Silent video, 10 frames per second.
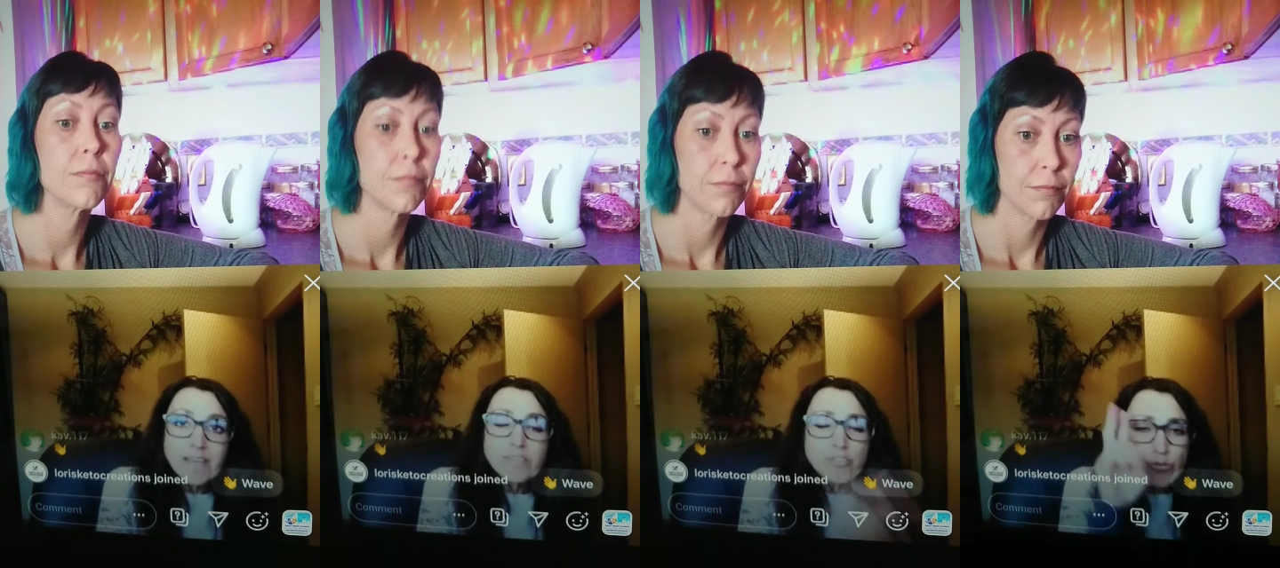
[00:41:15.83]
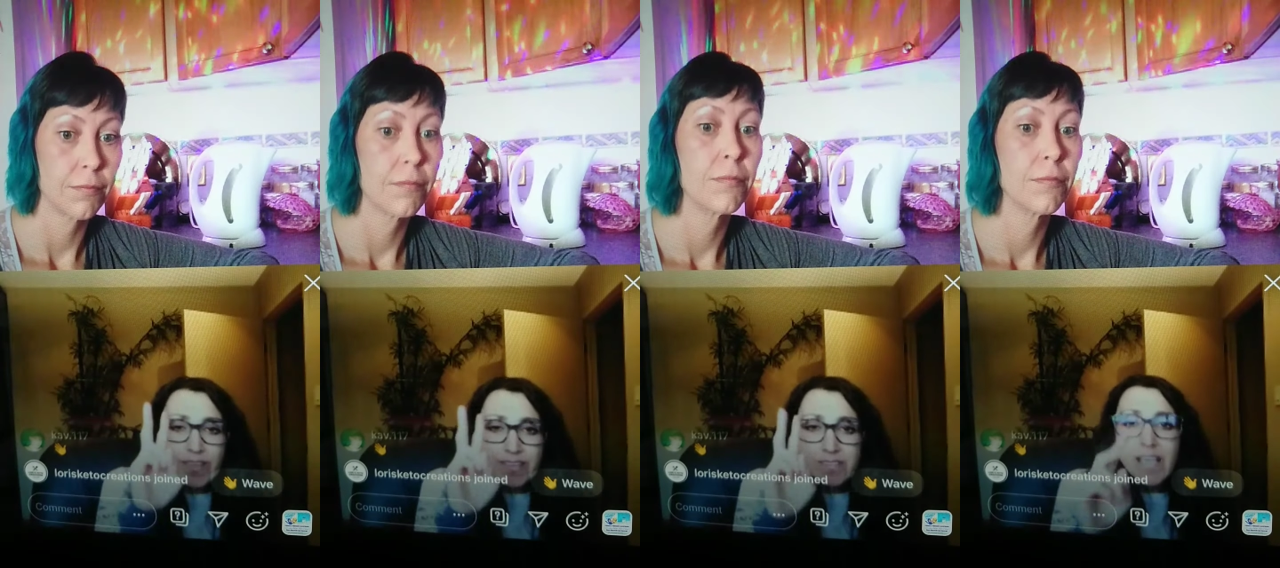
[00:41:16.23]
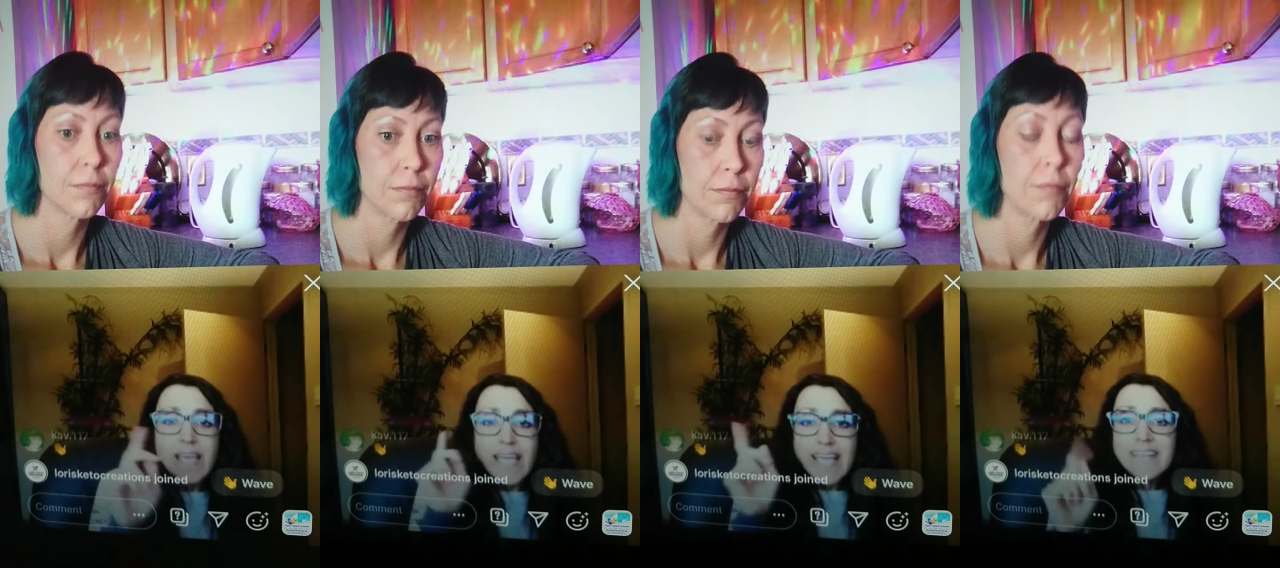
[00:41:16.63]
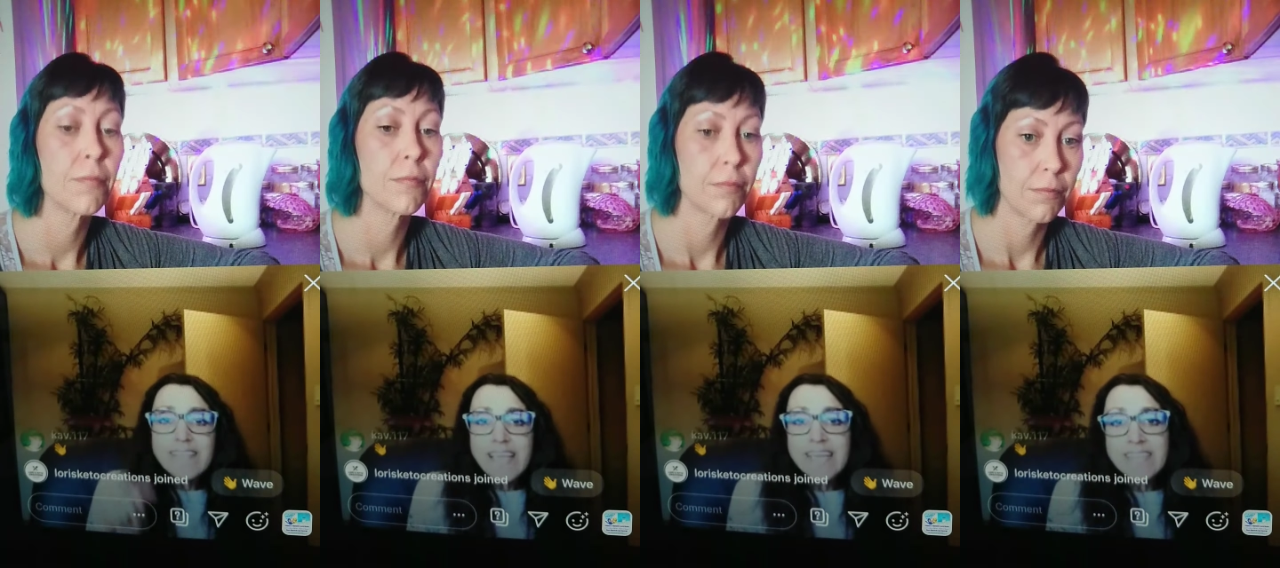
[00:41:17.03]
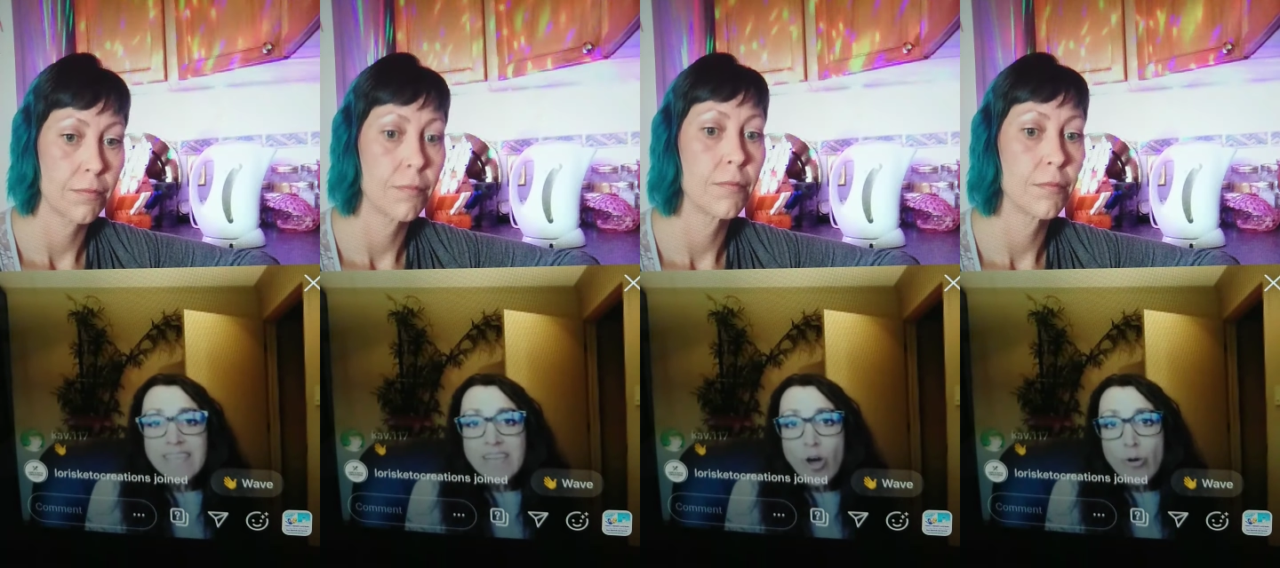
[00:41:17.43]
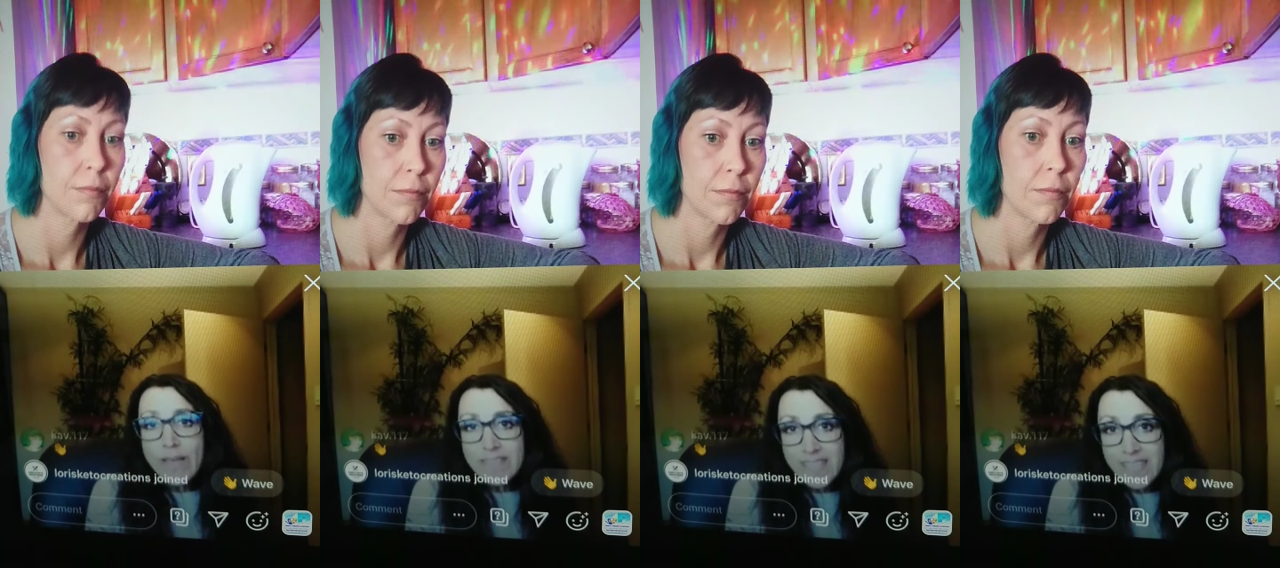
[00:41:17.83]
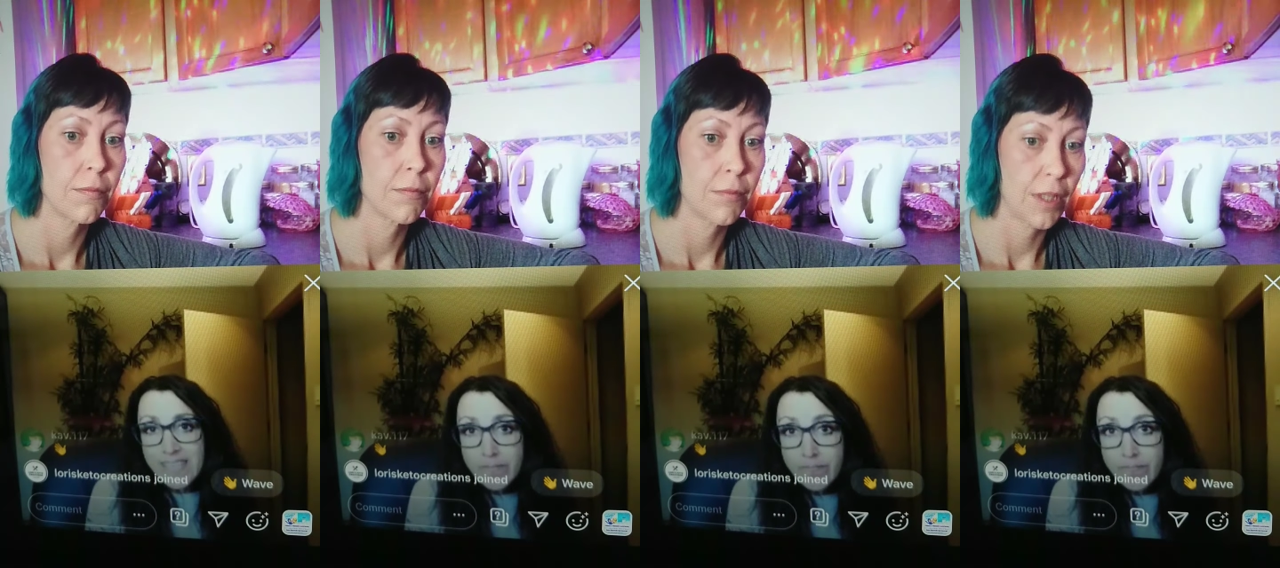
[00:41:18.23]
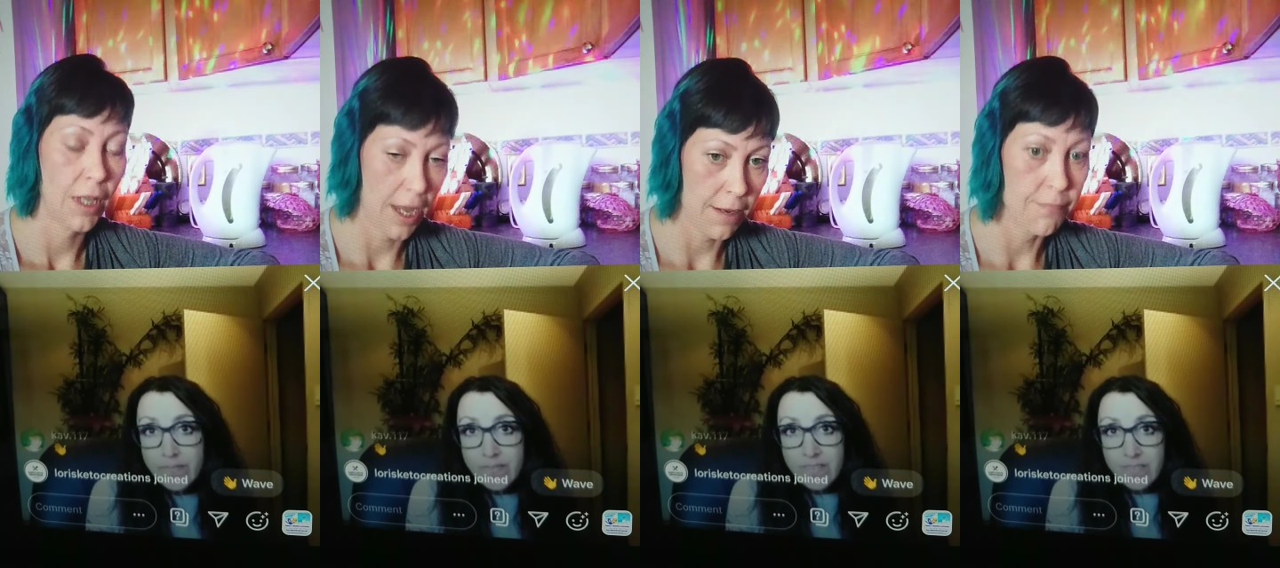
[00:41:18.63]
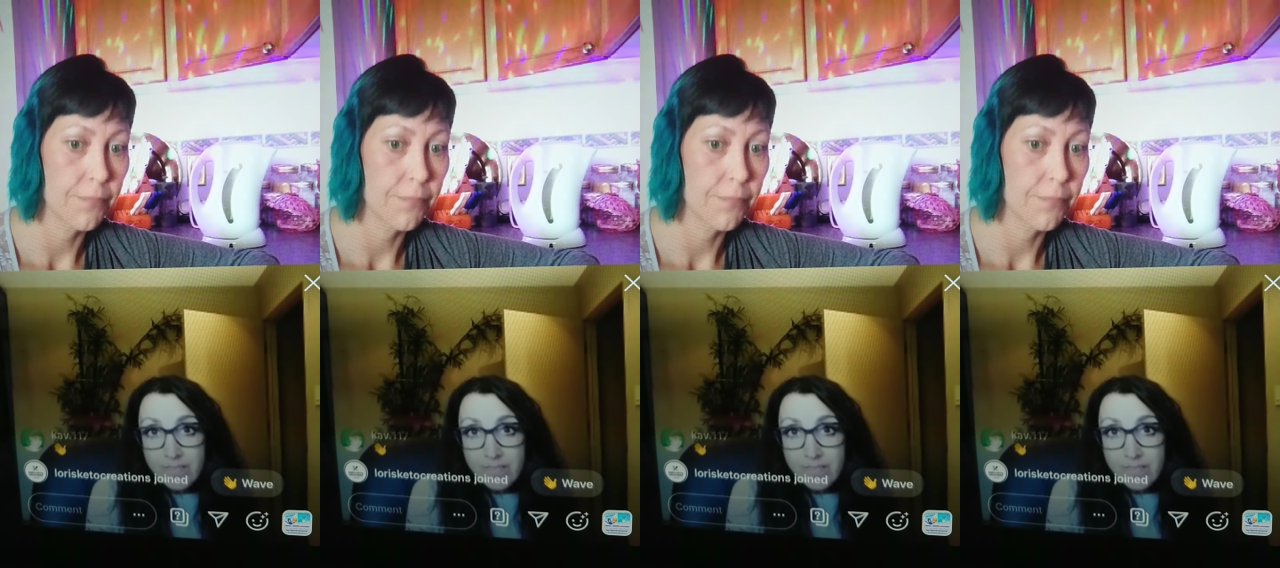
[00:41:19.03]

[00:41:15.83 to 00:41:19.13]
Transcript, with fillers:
Speaker 1: Two things. Anything ending in OSE. Okay.